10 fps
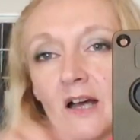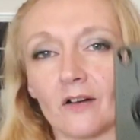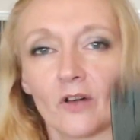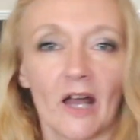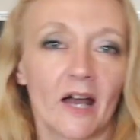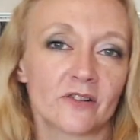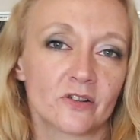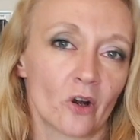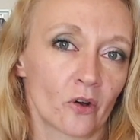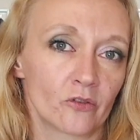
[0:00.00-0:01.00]
I had to
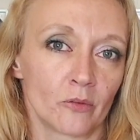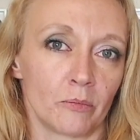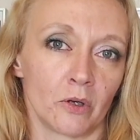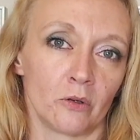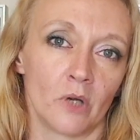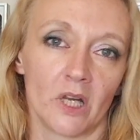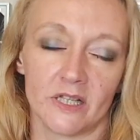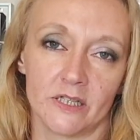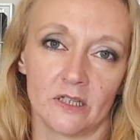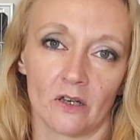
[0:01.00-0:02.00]
go for blue
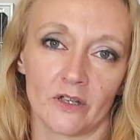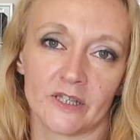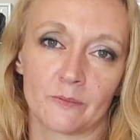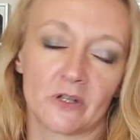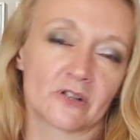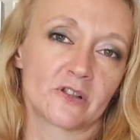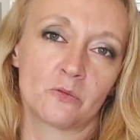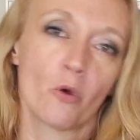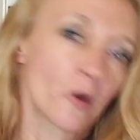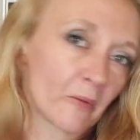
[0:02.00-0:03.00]
LED lights because it's
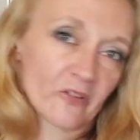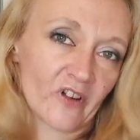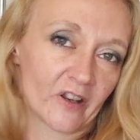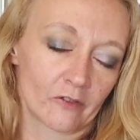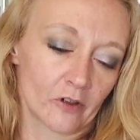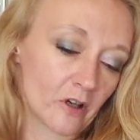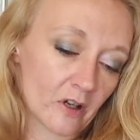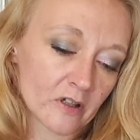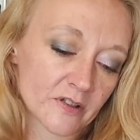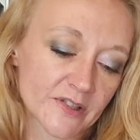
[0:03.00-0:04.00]
one of my favourite
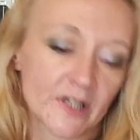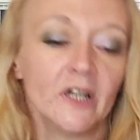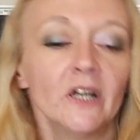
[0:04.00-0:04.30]
colours.